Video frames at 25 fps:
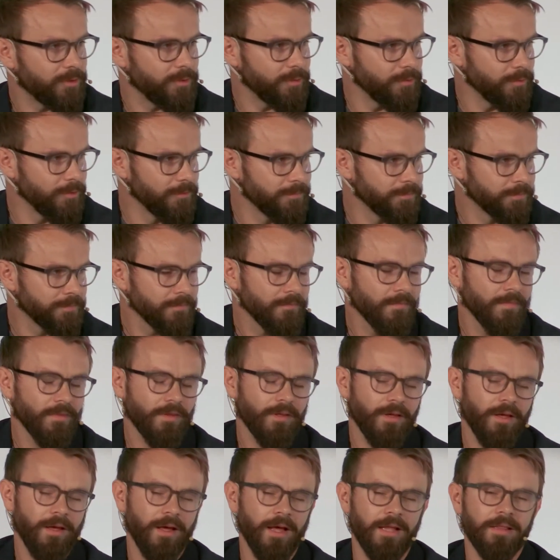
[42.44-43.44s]
tool,
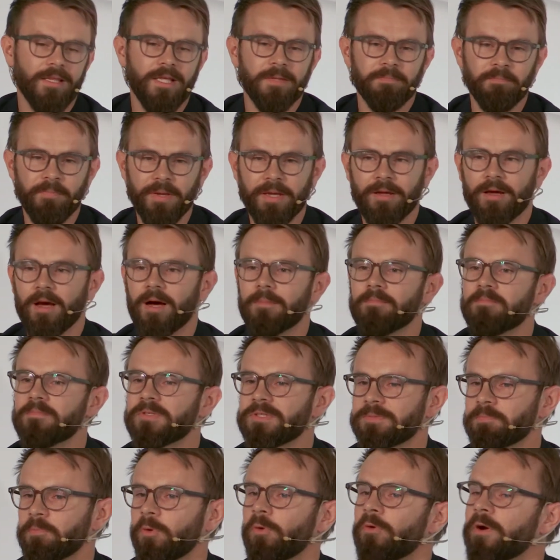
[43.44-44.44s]
and it
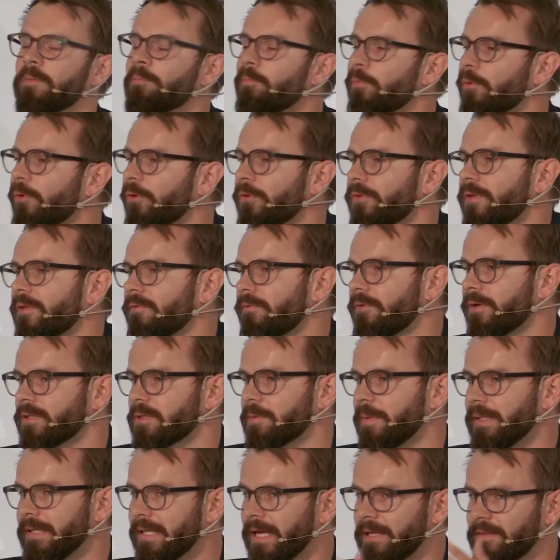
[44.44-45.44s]
becomes more important, for
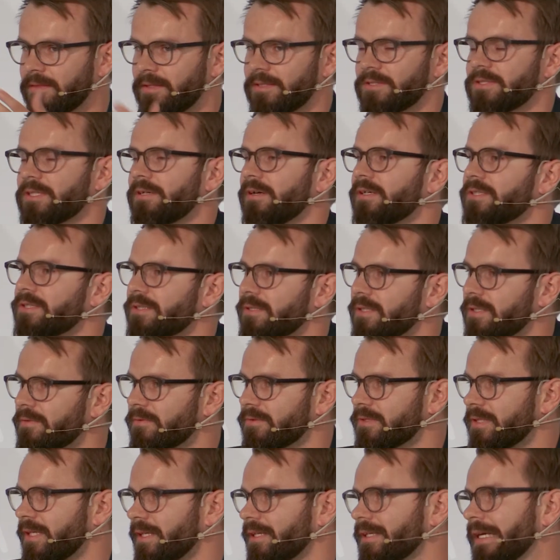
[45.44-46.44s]
example, in that discussion, it
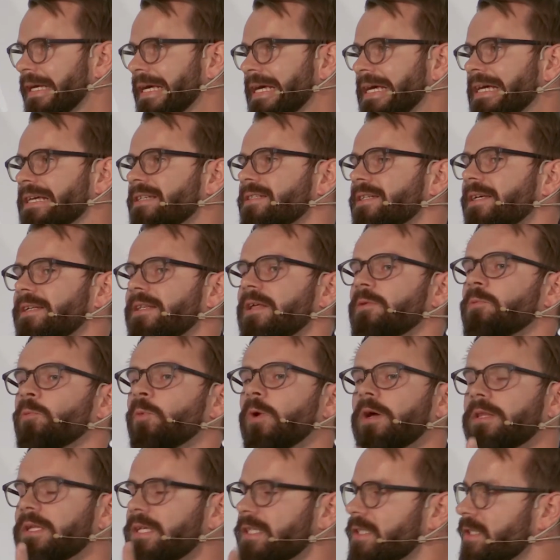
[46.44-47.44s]
was like said that
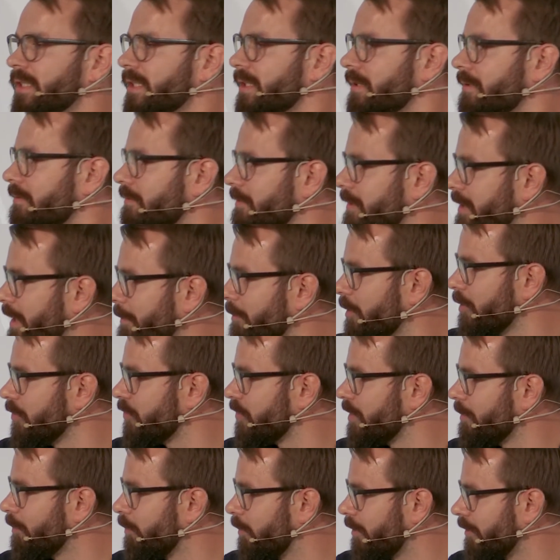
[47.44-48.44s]
what is the
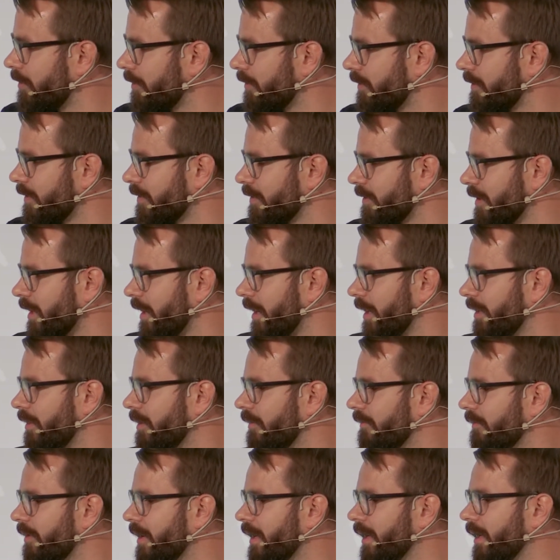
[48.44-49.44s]
most important kind
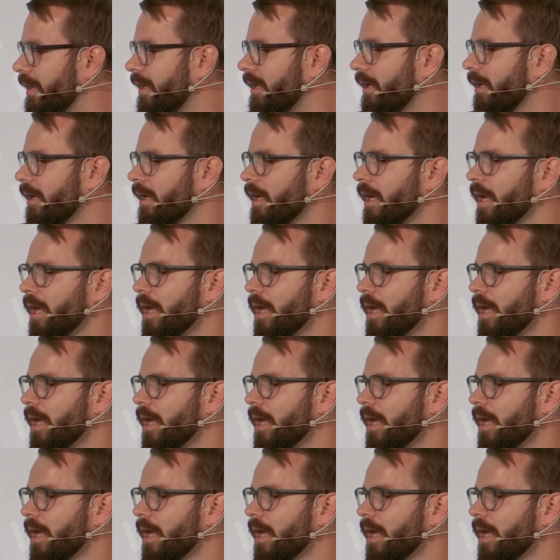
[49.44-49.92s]
of a